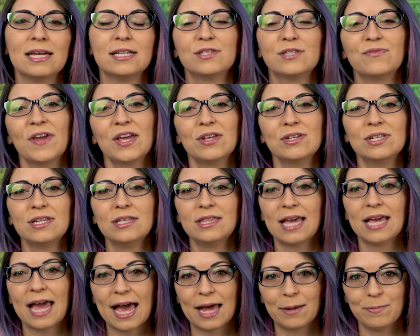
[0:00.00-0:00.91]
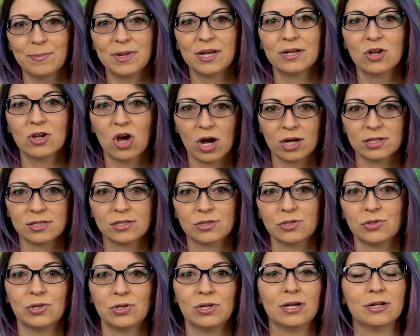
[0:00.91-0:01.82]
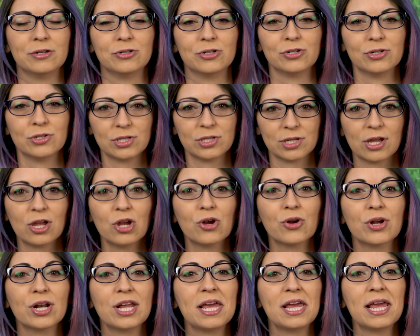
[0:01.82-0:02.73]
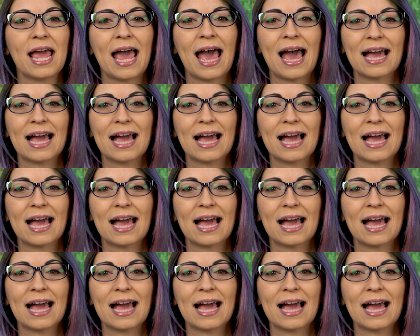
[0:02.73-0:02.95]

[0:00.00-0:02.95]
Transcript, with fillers: It's found in the admin console under security,